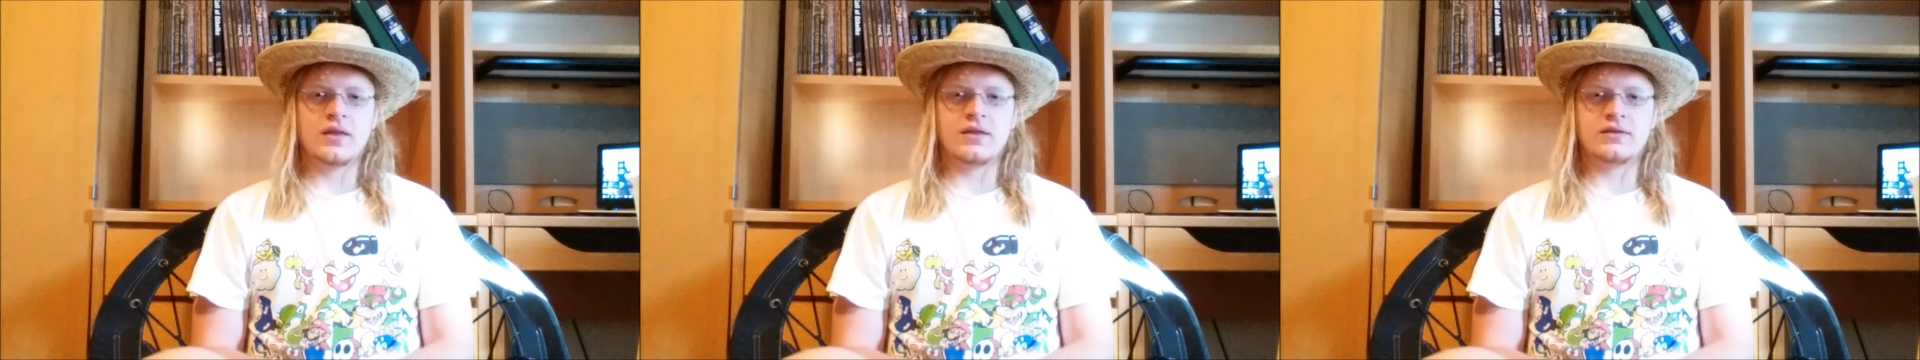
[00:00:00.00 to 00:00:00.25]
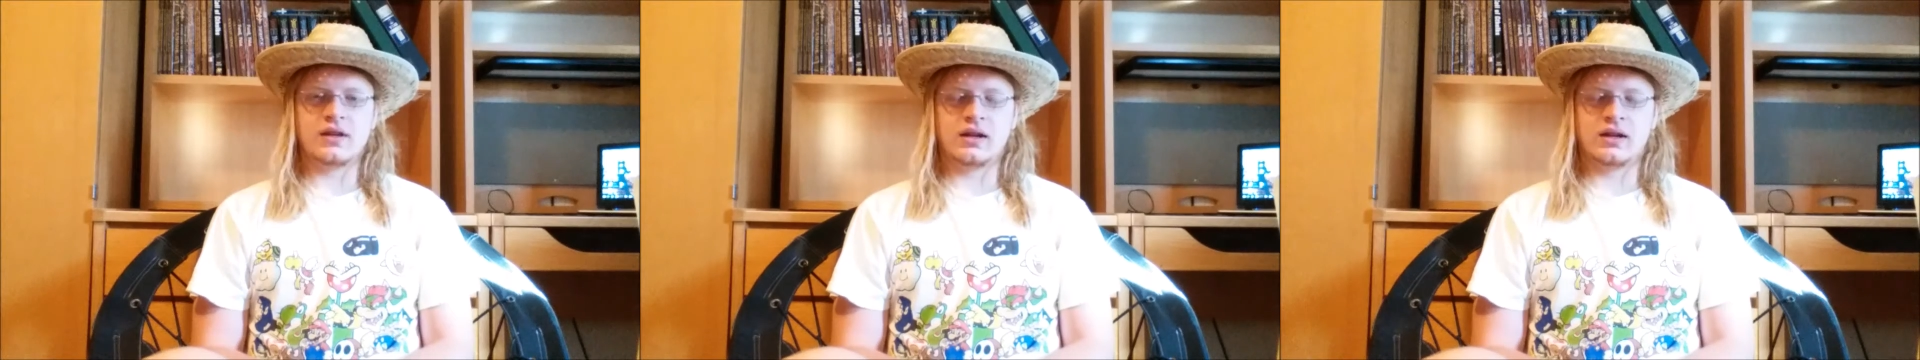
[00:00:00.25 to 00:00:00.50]

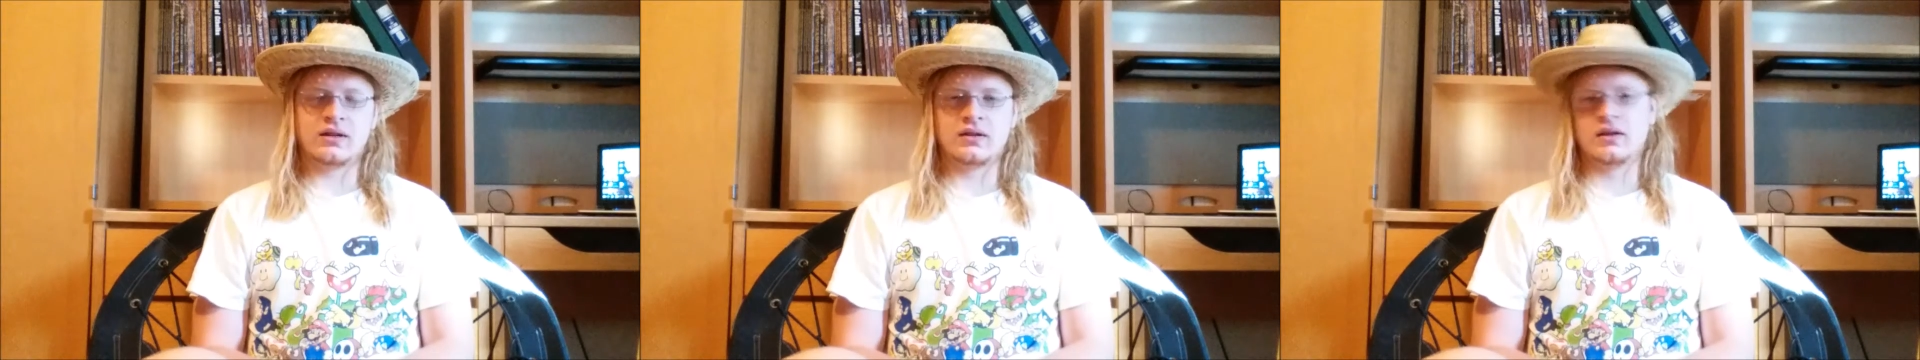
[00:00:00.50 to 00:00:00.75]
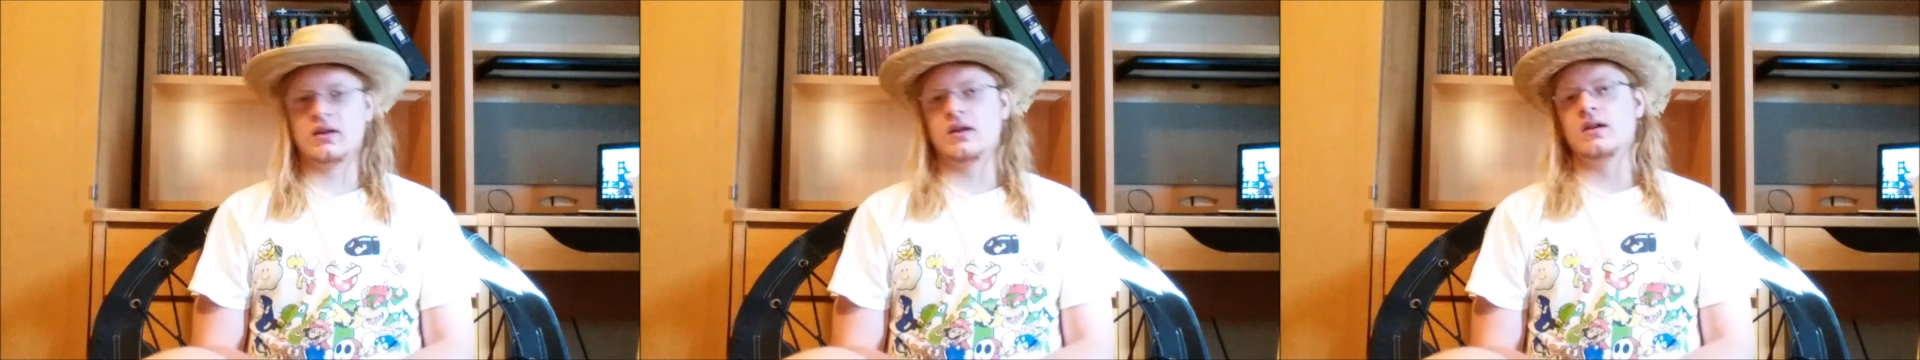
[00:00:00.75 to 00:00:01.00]
The second
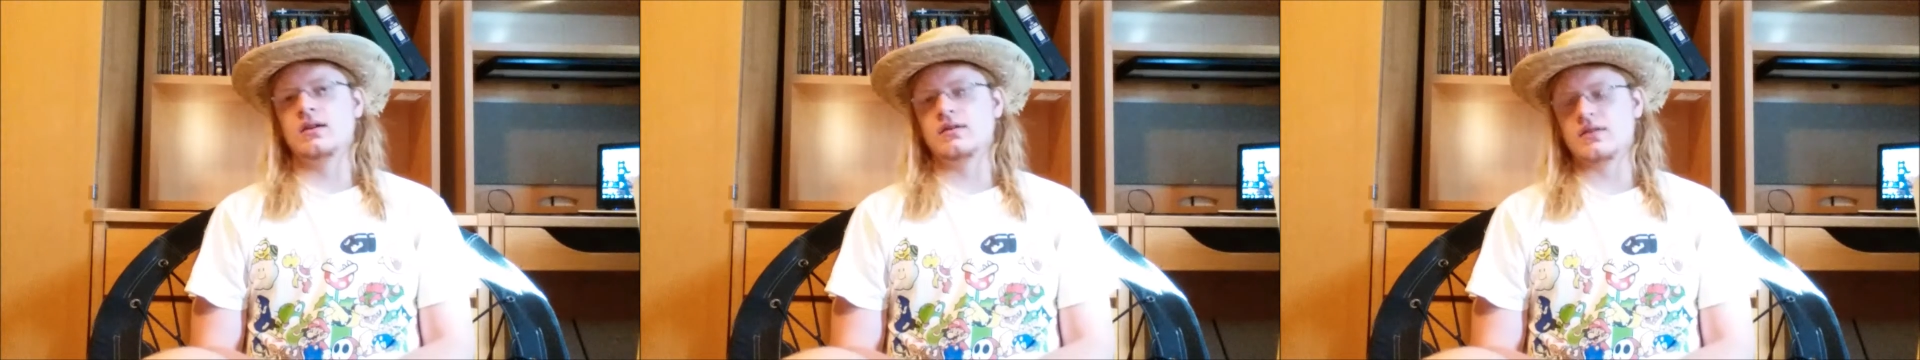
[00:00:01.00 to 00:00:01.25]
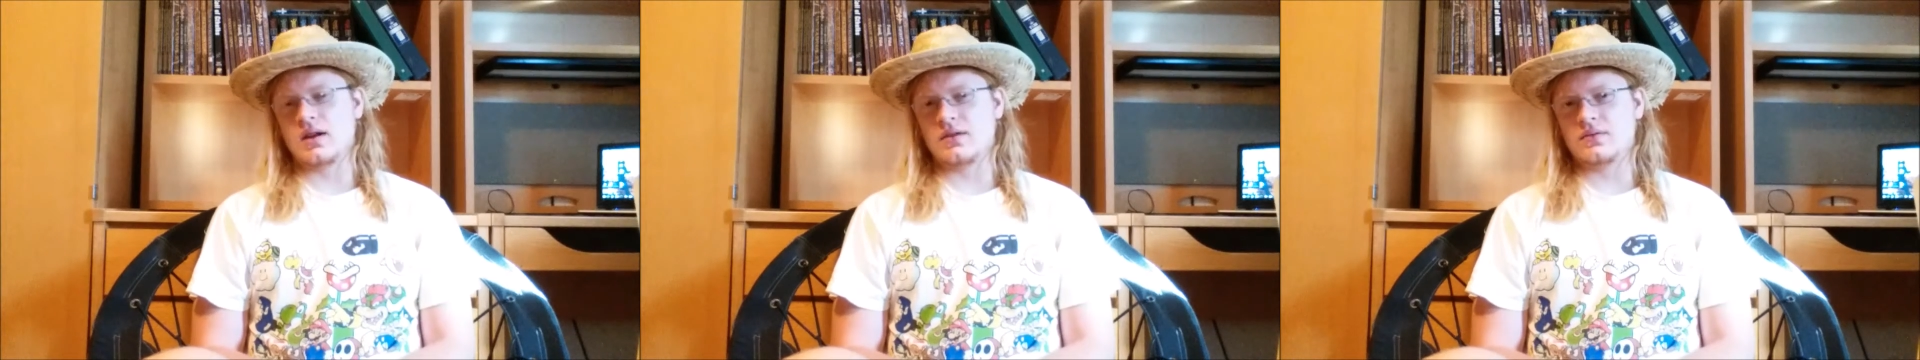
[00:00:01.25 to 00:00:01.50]

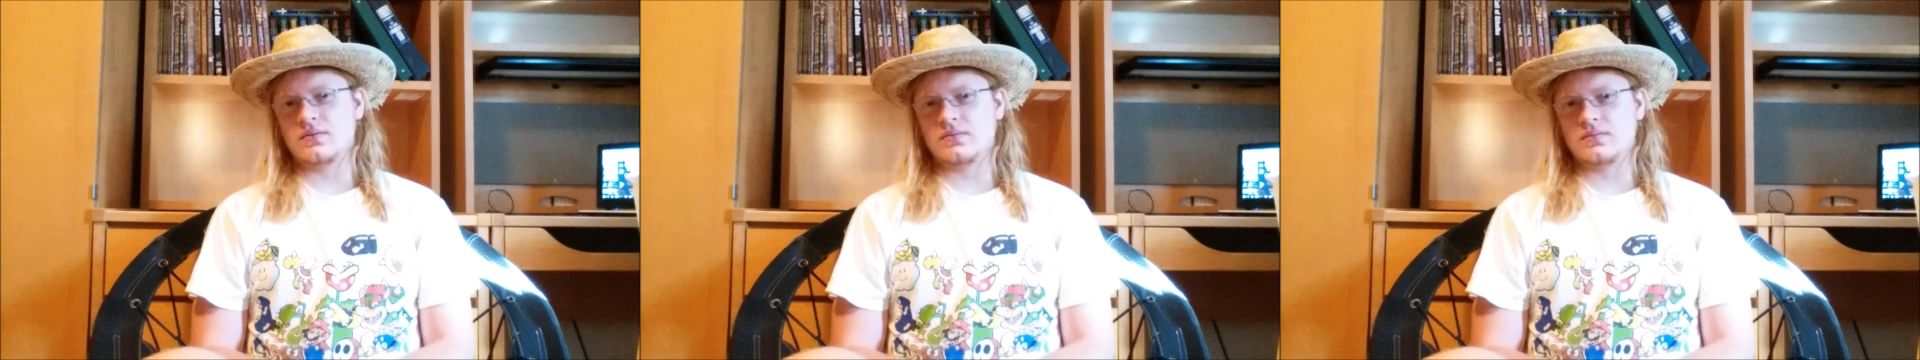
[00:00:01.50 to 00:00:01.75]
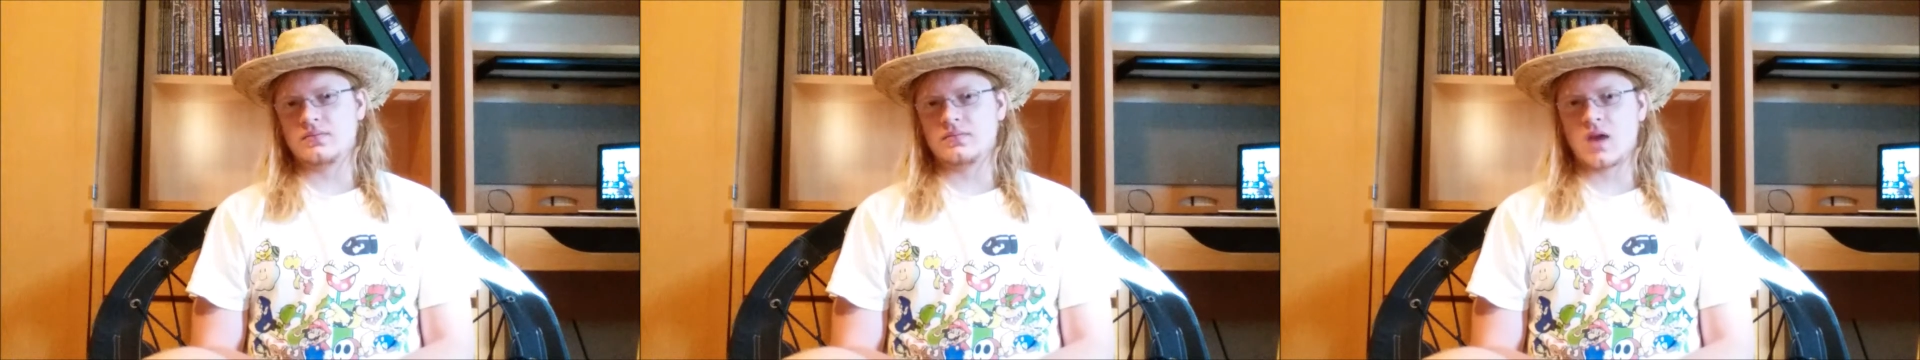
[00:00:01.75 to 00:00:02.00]
is that
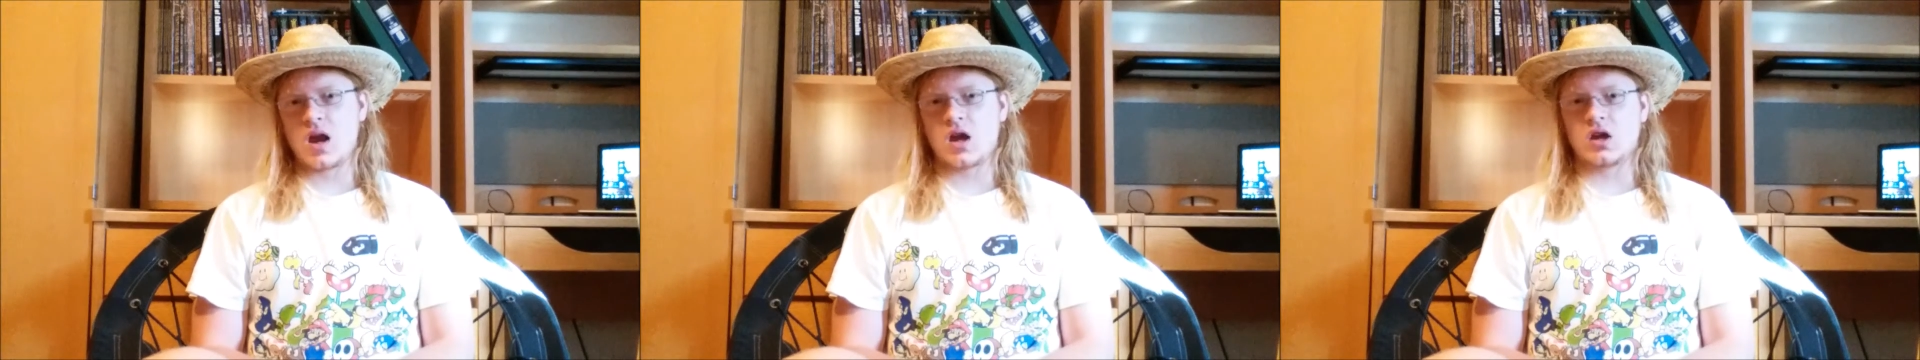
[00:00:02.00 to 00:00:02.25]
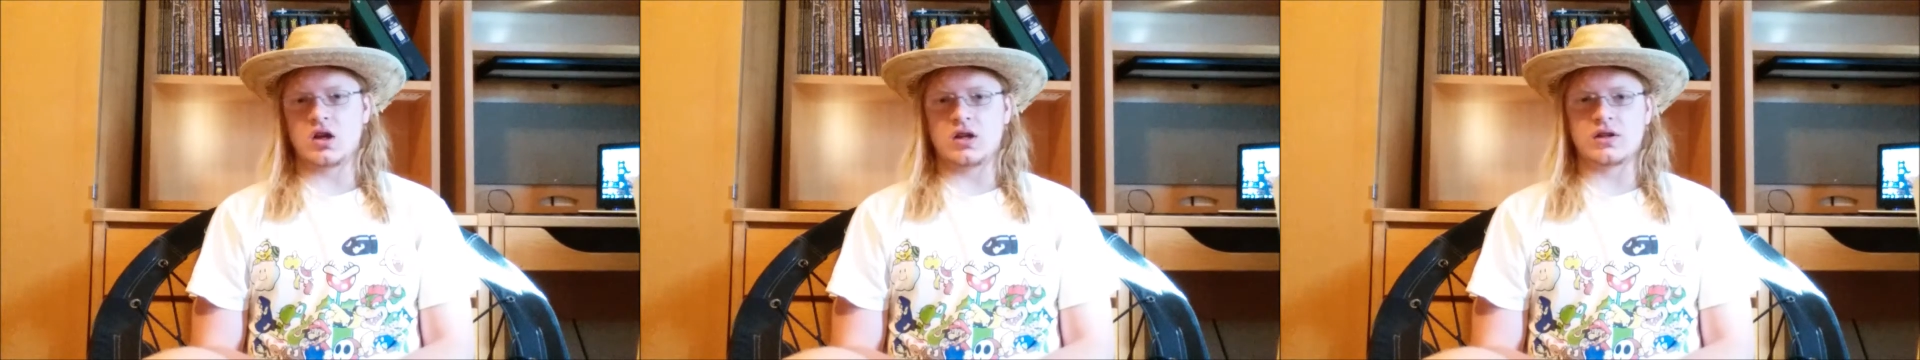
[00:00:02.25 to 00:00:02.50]

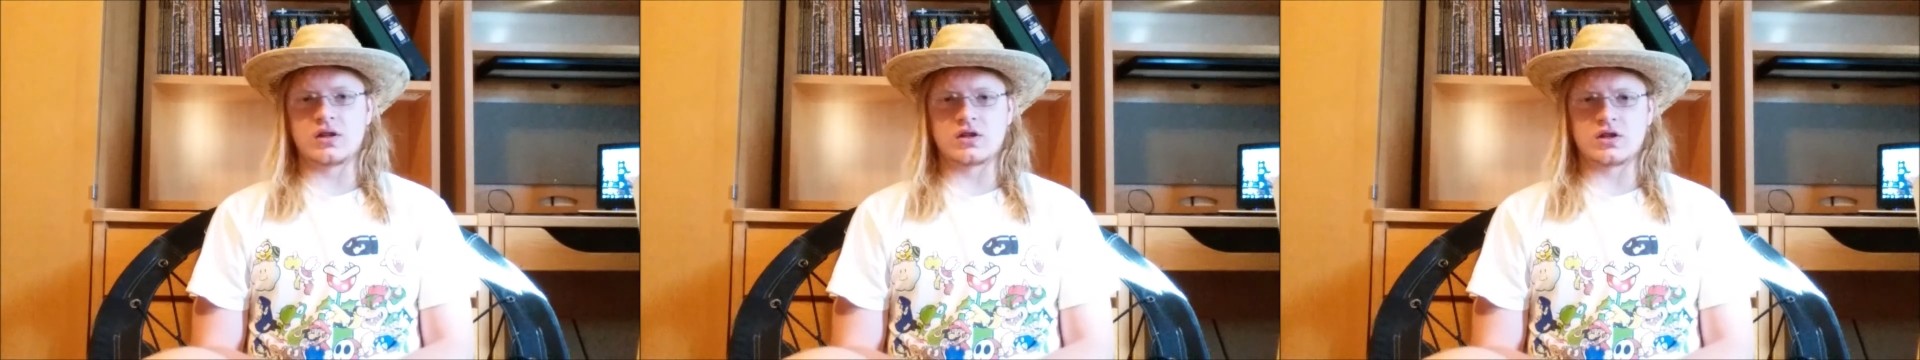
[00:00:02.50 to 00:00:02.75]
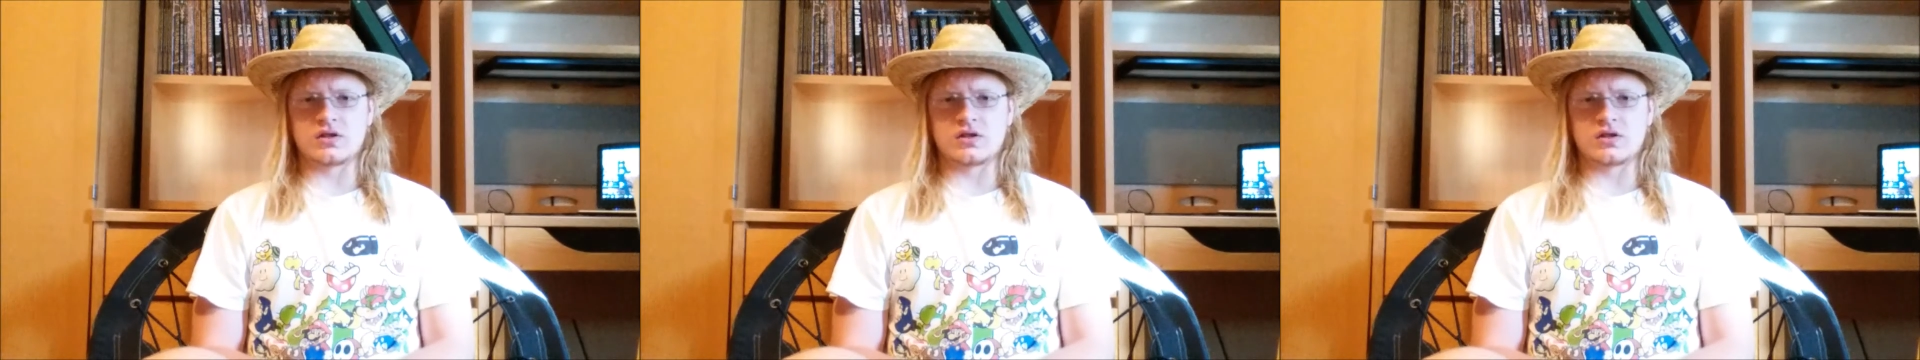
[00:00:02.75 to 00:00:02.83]
guns